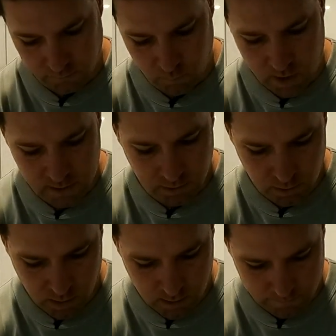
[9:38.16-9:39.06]
of different ways you can
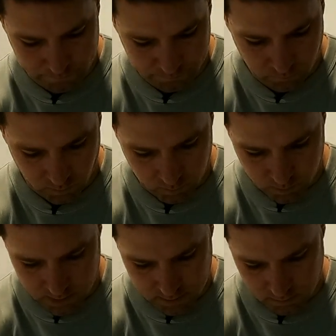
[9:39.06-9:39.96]
do it,
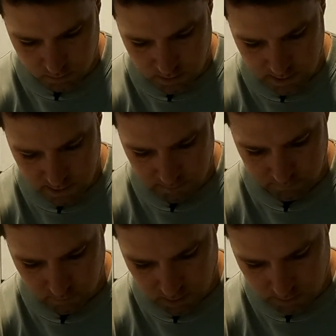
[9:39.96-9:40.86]
but that's the way
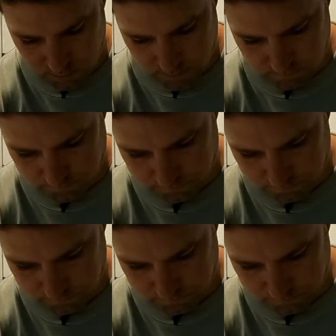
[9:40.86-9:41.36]
I do it.